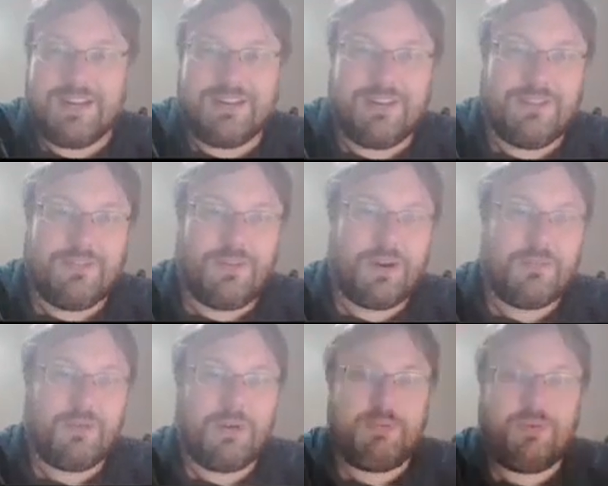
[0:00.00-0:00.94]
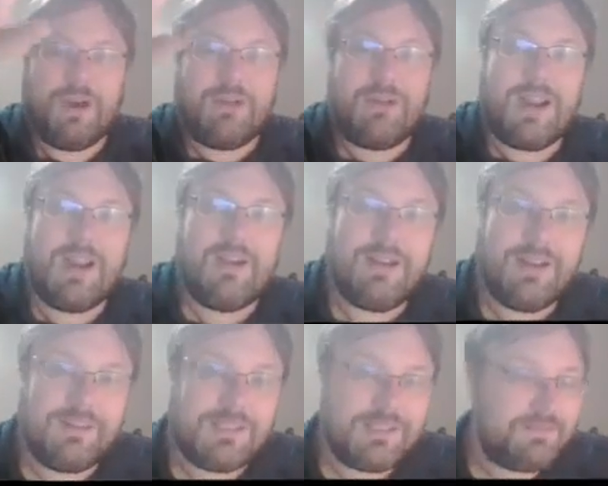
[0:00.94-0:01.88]
All of our more prairie
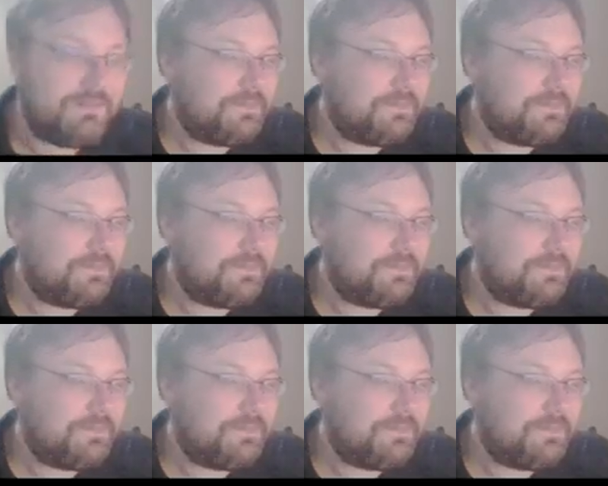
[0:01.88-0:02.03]
areas.